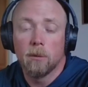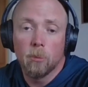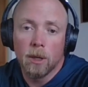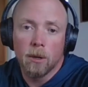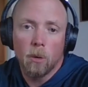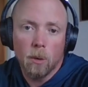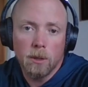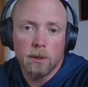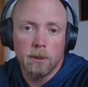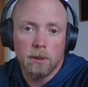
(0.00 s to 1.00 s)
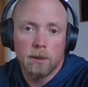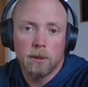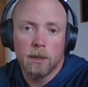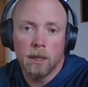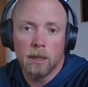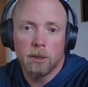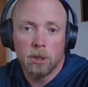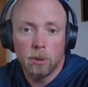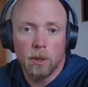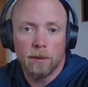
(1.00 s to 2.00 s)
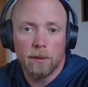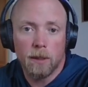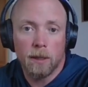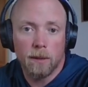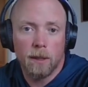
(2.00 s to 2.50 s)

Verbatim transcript: When horses uh, chew everything,